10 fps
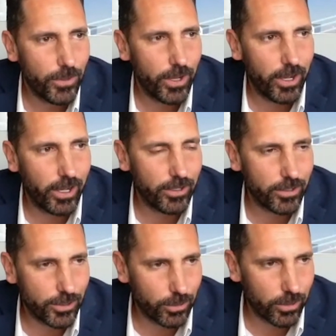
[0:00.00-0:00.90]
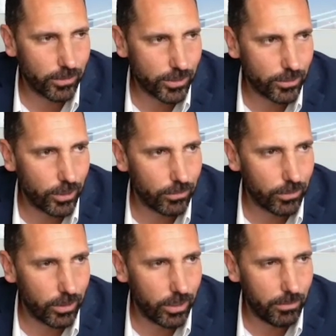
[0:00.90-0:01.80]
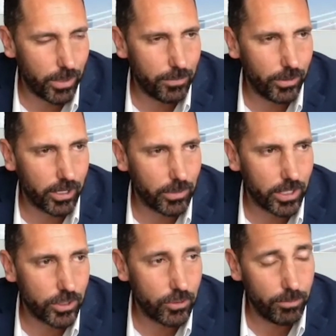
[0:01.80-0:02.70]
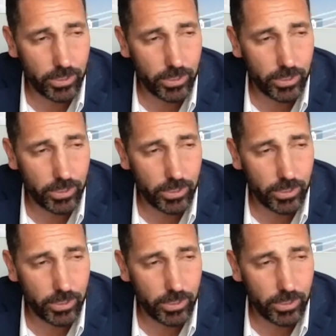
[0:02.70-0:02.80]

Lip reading: sort of pseudo manipulating me into it.